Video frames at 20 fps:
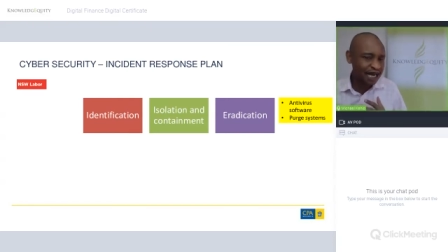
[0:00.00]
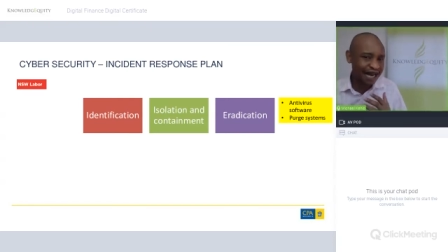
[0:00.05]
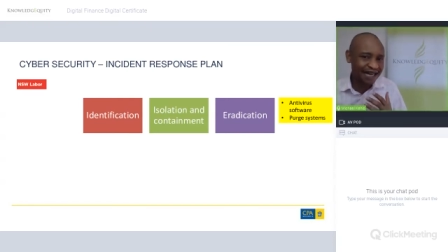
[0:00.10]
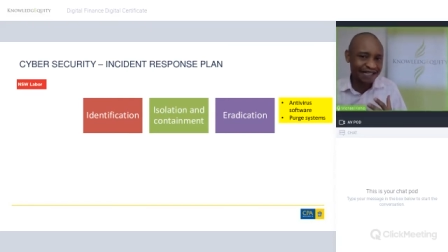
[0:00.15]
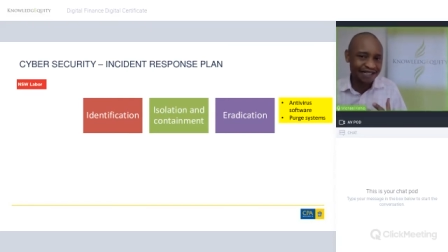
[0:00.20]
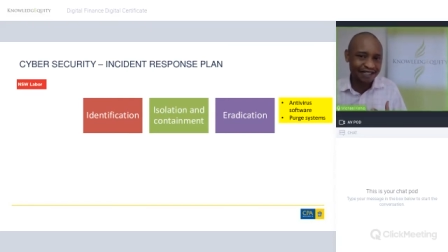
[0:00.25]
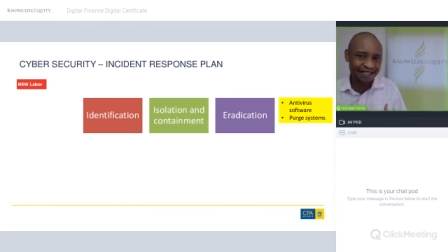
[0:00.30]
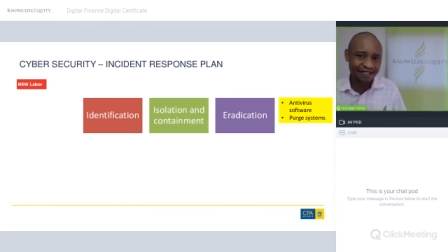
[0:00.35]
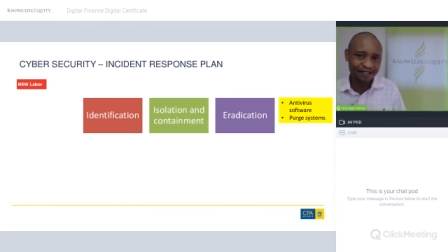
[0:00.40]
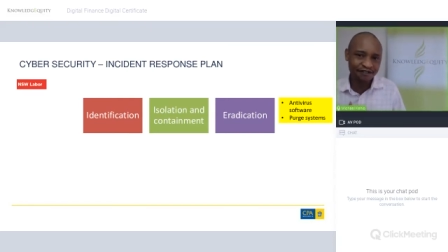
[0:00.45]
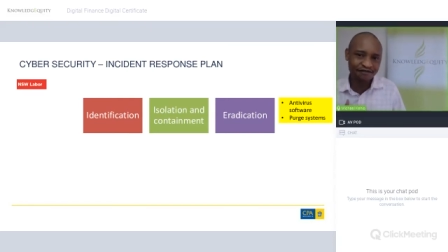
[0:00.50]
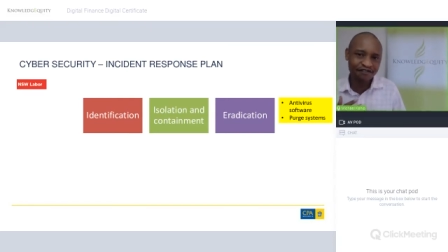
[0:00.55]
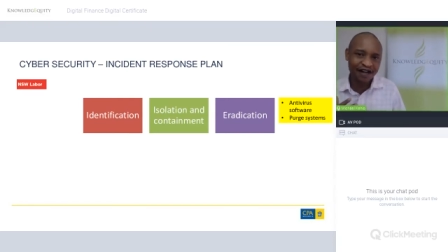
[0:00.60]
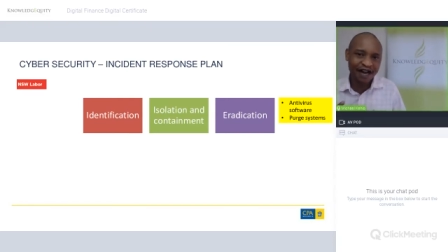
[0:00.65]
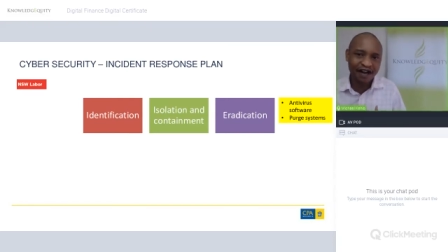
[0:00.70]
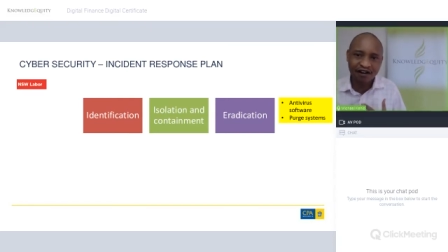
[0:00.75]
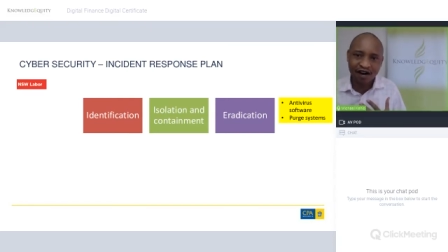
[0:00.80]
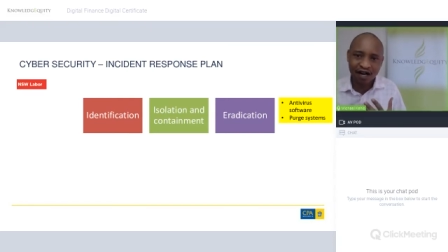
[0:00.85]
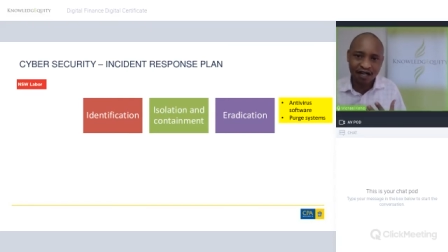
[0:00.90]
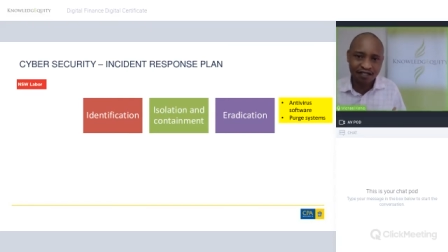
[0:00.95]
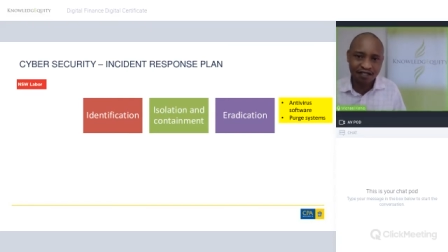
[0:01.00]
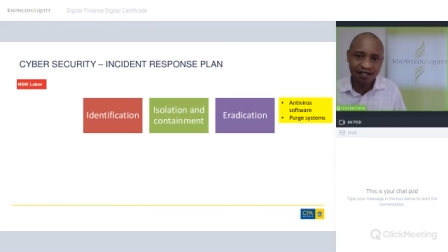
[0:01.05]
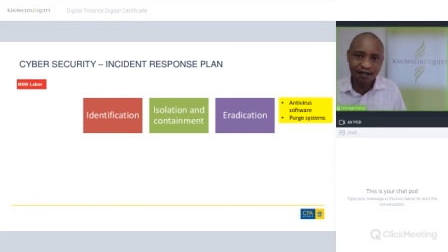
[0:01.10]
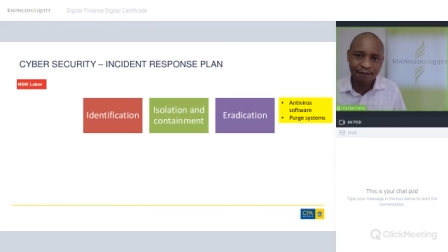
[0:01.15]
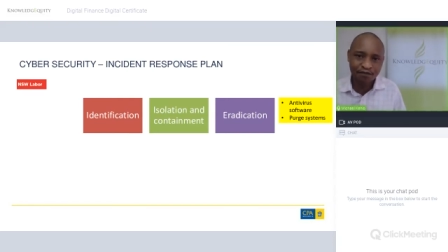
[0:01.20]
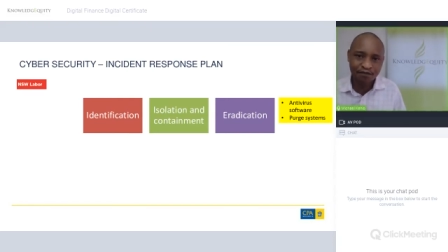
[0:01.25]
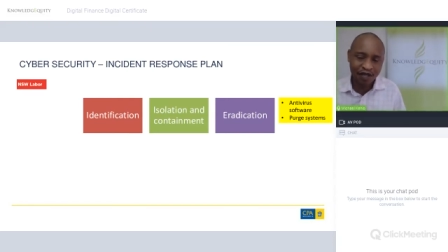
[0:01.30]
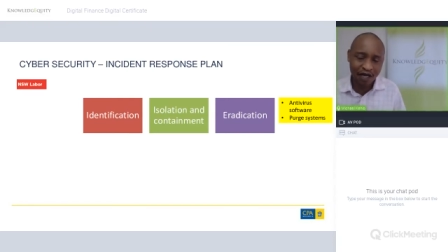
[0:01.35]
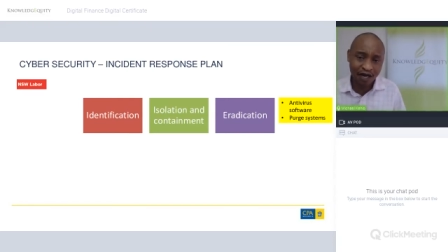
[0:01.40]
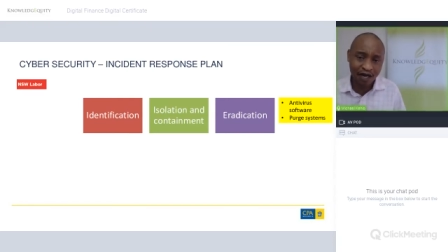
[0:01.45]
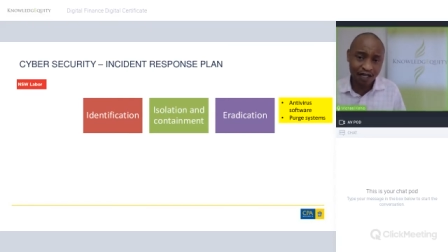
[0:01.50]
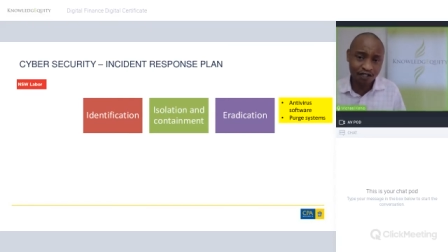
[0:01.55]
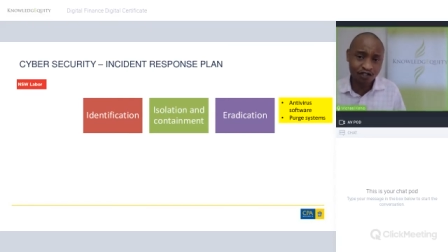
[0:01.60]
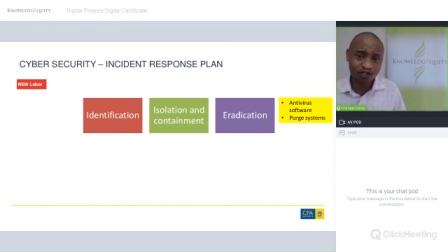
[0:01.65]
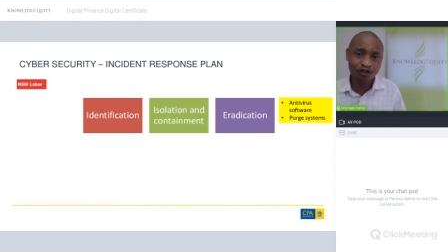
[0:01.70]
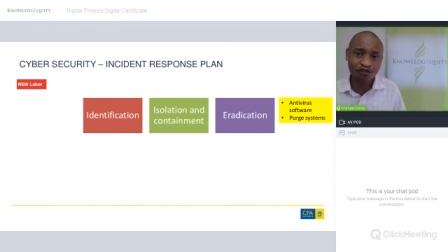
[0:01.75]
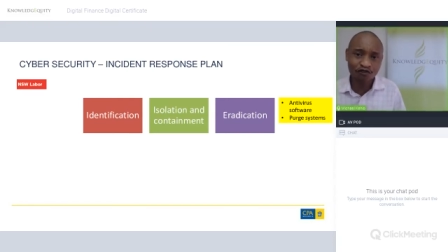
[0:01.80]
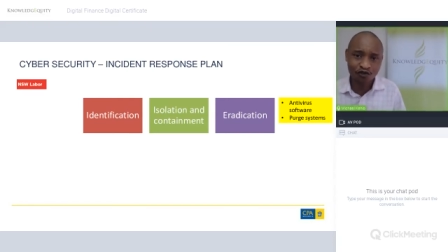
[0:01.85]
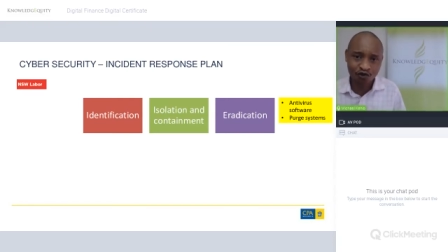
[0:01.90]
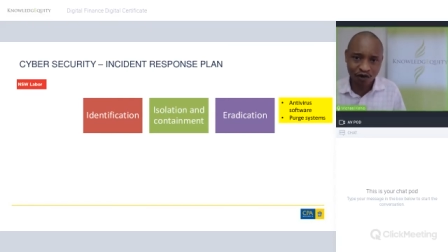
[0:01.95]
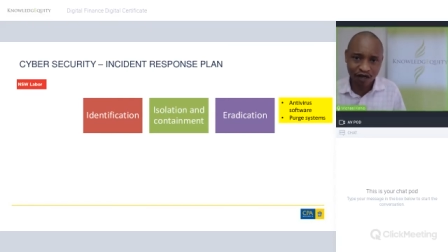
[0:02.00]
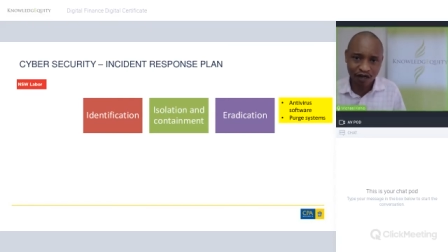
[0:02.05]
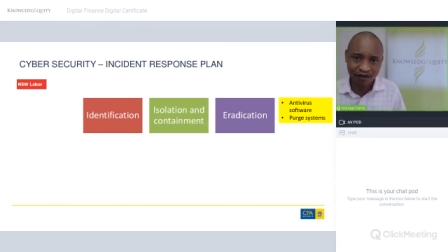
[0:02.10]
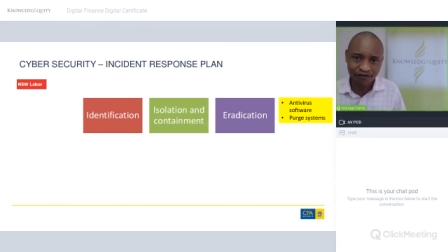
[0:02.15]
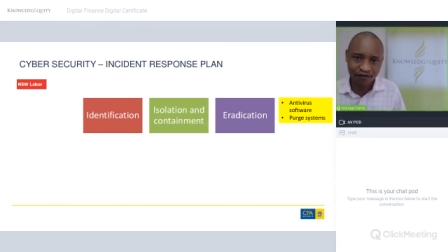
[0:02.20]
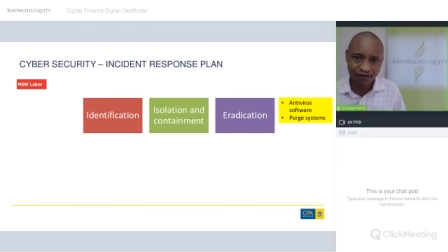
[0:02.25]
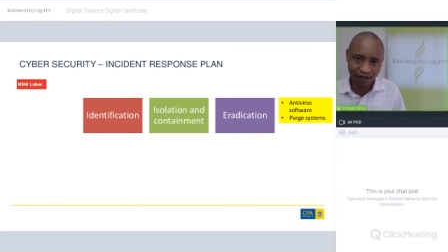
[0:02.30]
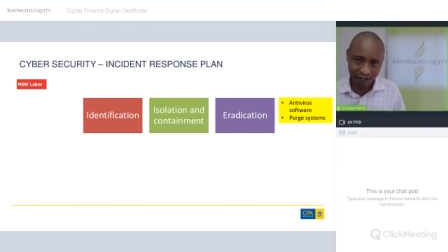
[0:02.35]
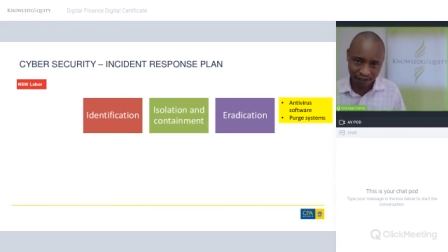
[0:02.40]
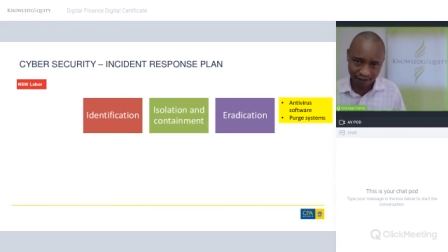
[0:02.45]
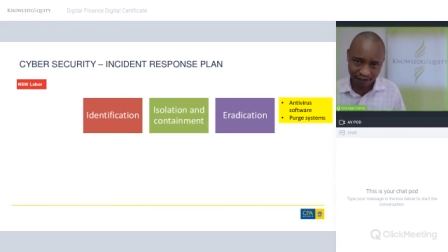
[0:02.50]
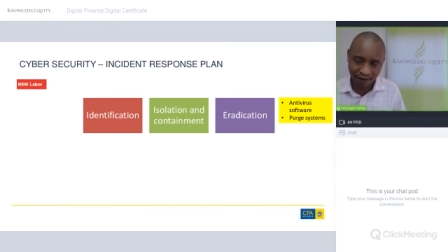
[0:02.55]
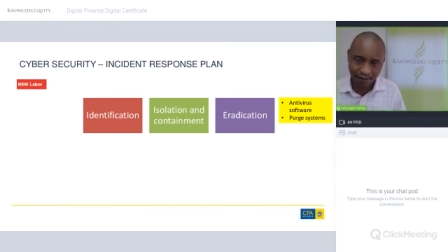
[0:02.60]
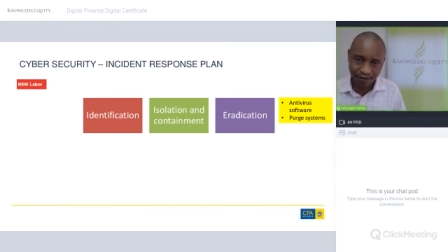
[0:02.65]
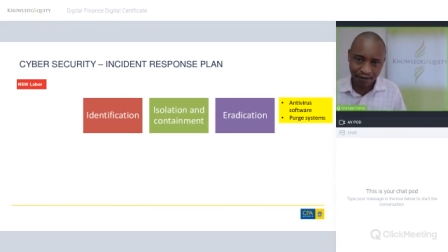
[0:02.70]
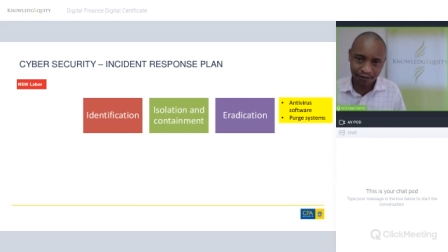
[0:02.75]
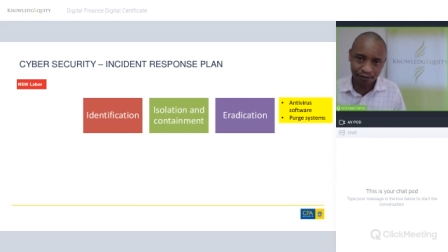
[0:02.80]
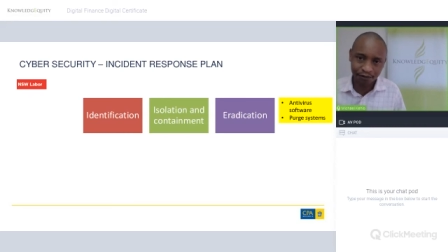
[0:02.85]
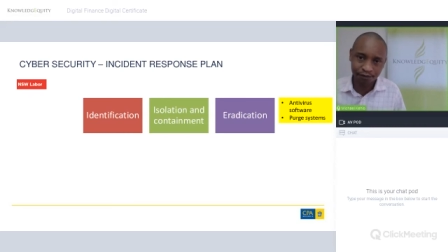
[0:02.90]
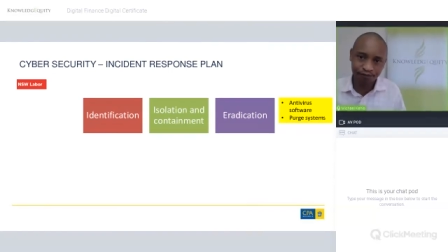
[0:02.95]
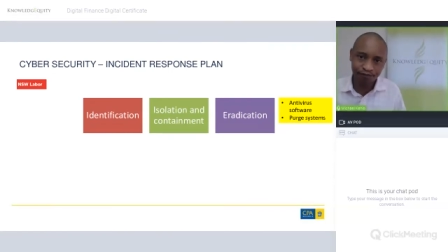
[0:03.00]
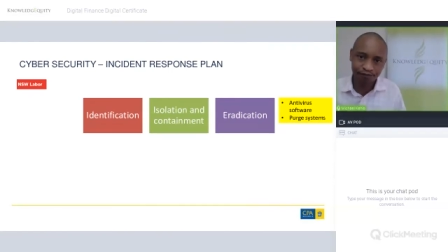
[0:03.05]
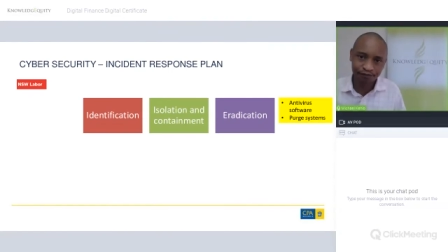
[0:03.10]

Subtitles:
antivirus software, for example.